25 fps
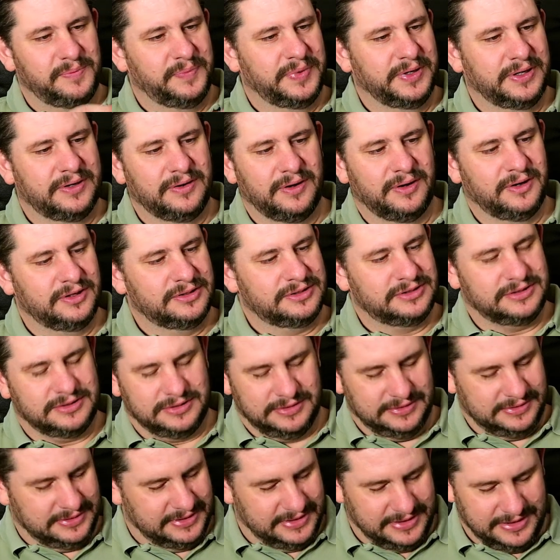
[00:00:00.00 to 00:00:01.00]

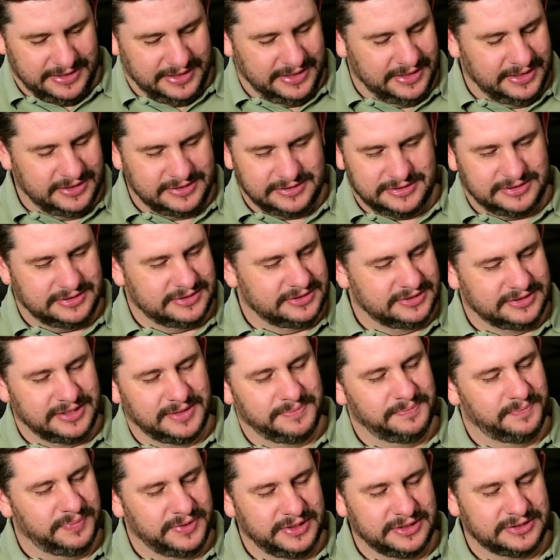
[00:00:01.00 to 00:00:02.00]
because it
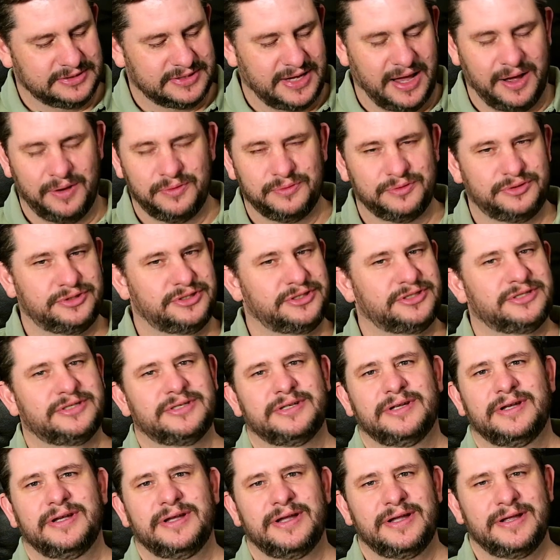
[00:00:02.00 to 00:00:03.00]
simply sounds